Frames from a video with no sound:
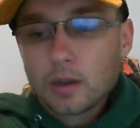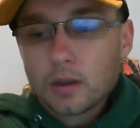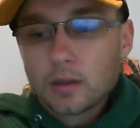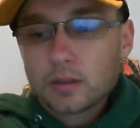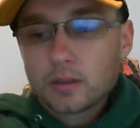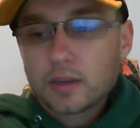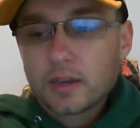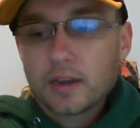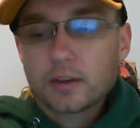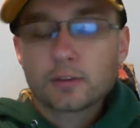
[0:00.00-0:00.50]

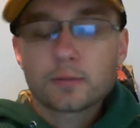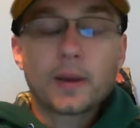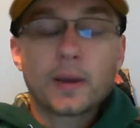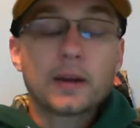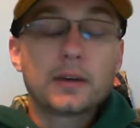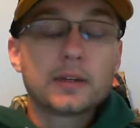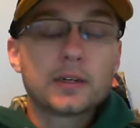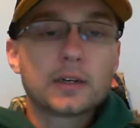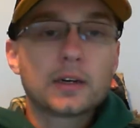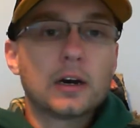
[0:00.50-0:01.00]
the
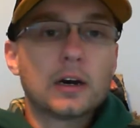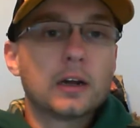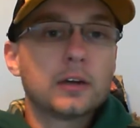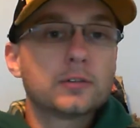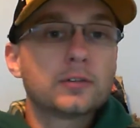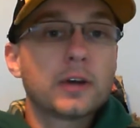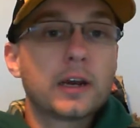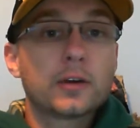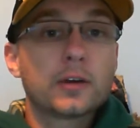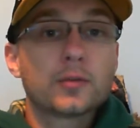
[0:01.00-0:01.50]
expected
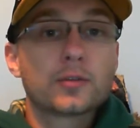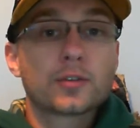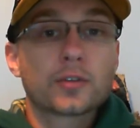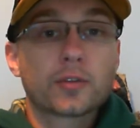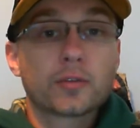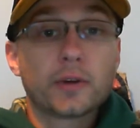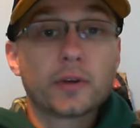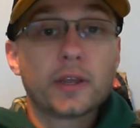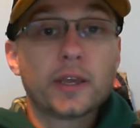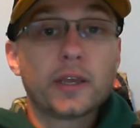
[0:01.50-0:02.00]
contract was
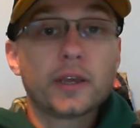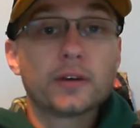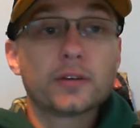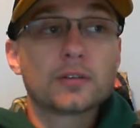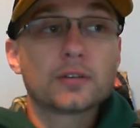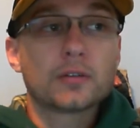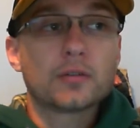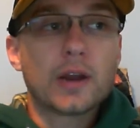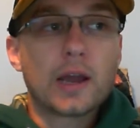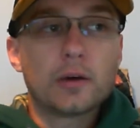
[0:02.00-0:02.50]
three
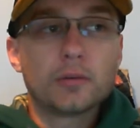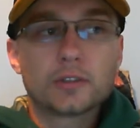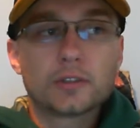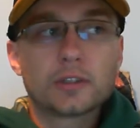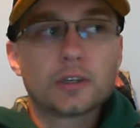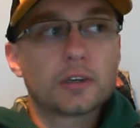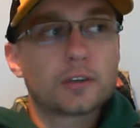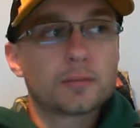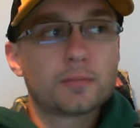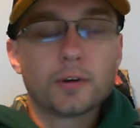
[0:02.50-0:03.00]
years, around
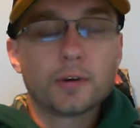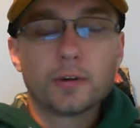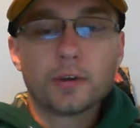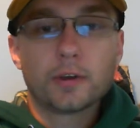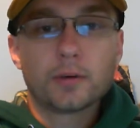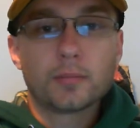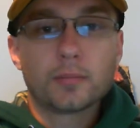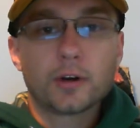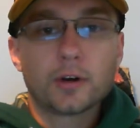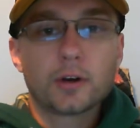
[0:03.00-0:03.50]
six
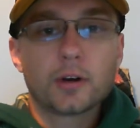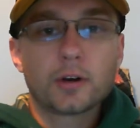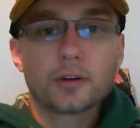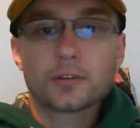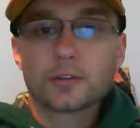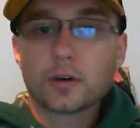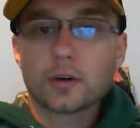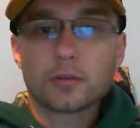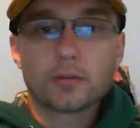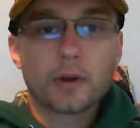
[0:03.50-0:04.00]
million dollars per,
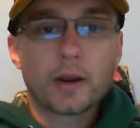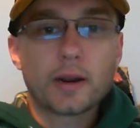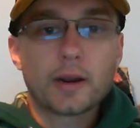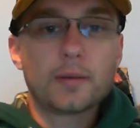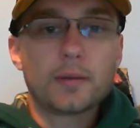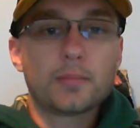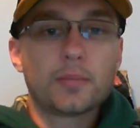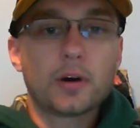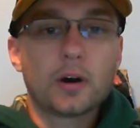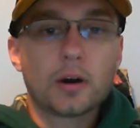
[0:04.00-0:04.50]
so right
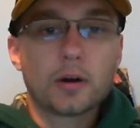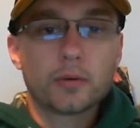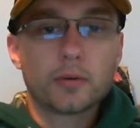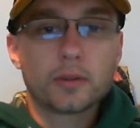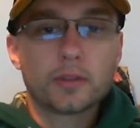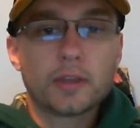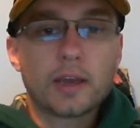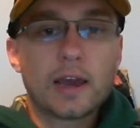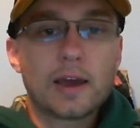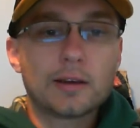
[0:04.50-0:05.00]
on par
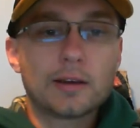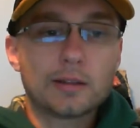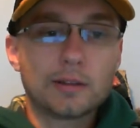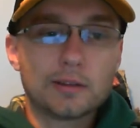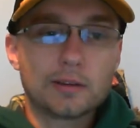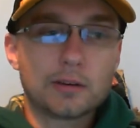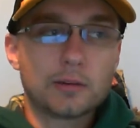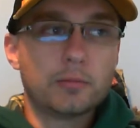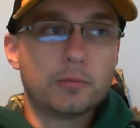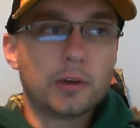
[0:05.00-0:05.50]
with that, a
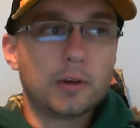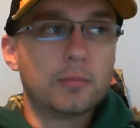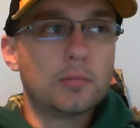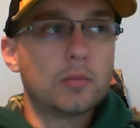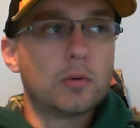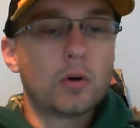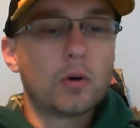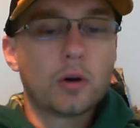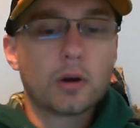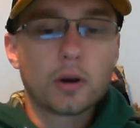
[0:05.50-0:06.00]
little bit
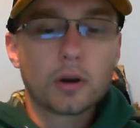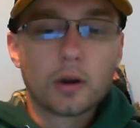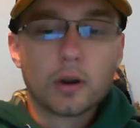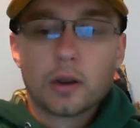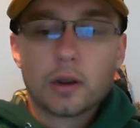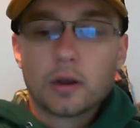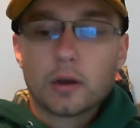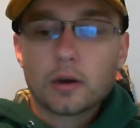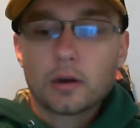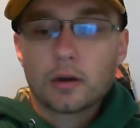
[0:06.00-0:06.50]
more.
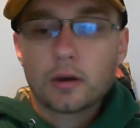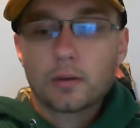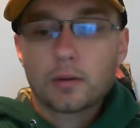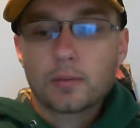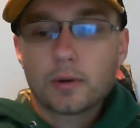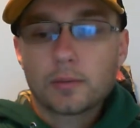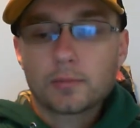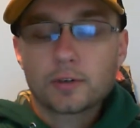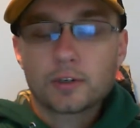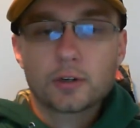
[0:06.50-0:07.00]
Um,
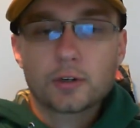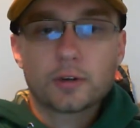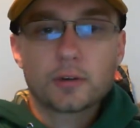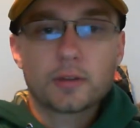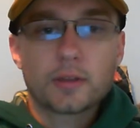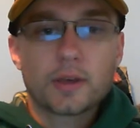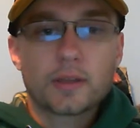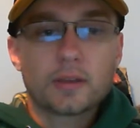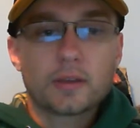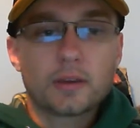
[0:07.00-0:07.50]
I'm sure
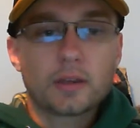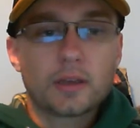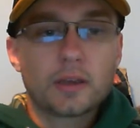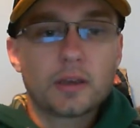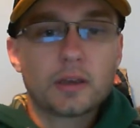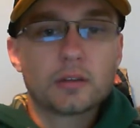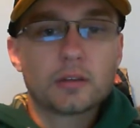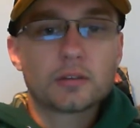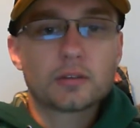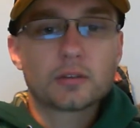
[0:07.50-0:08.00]
that the
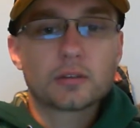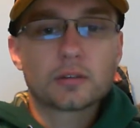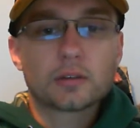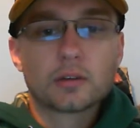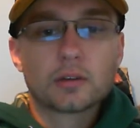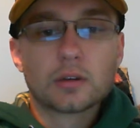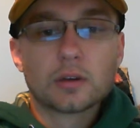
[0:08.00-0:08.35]
Kings...